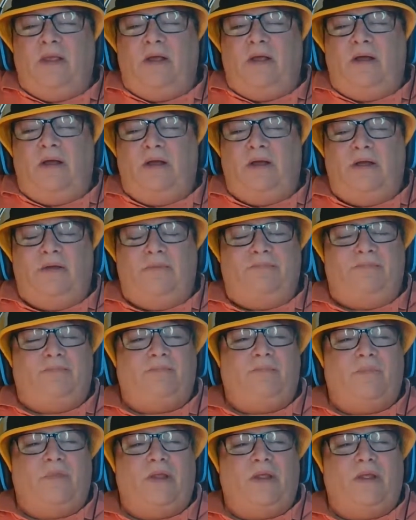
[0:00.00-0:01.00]
Um,
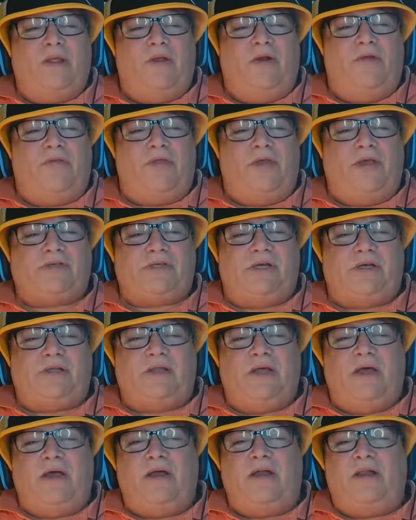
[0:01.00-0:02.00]
things like
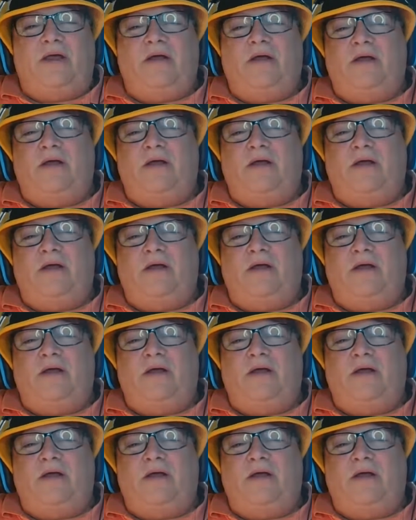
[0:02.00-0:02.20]
that.